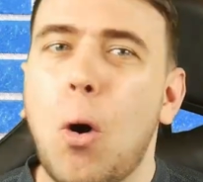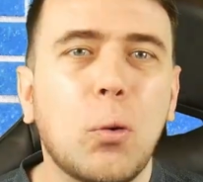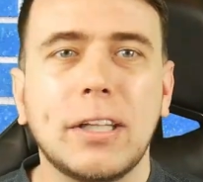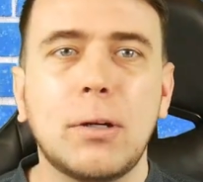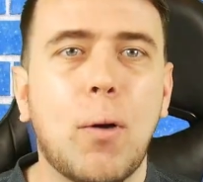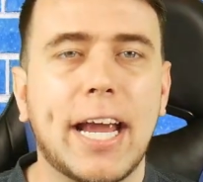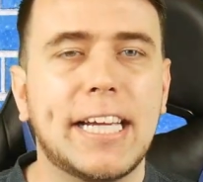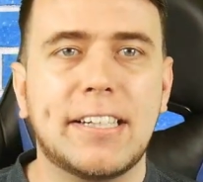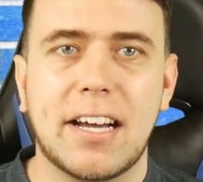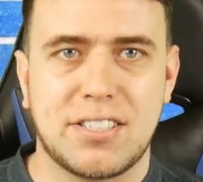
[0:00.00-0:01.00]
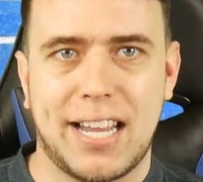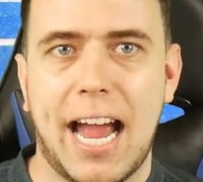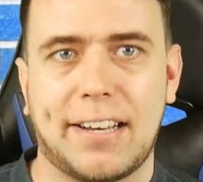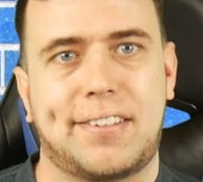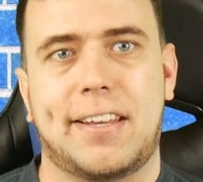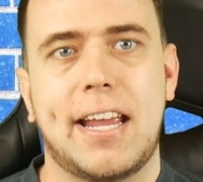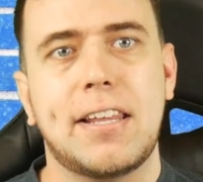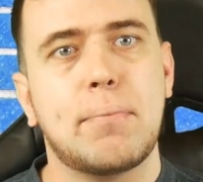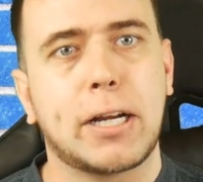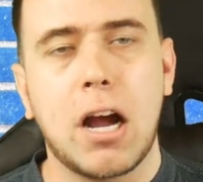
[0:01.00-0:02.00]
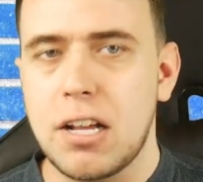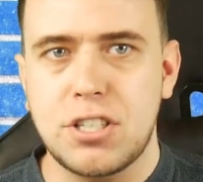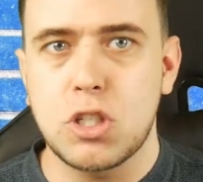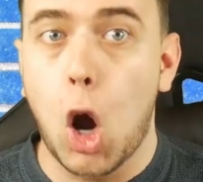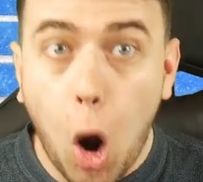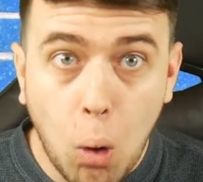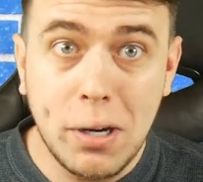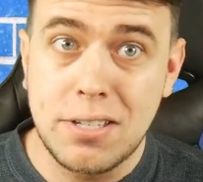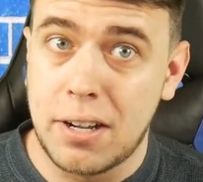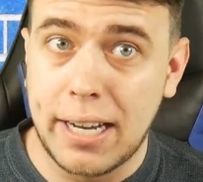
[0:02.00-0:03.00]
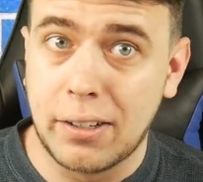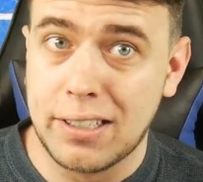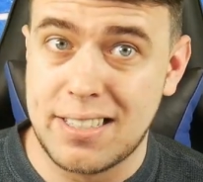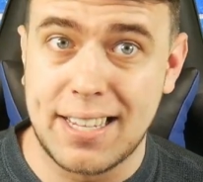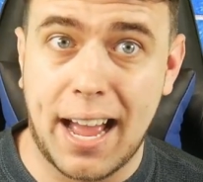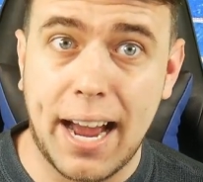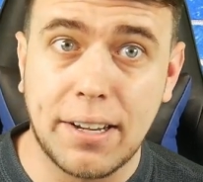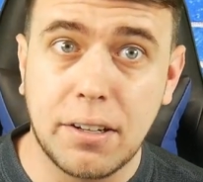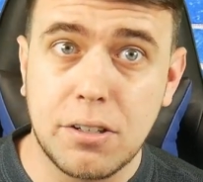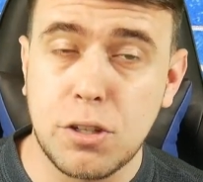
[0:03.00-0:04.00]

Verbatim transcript: only way he does that and then Mikasa's always on Eren's side.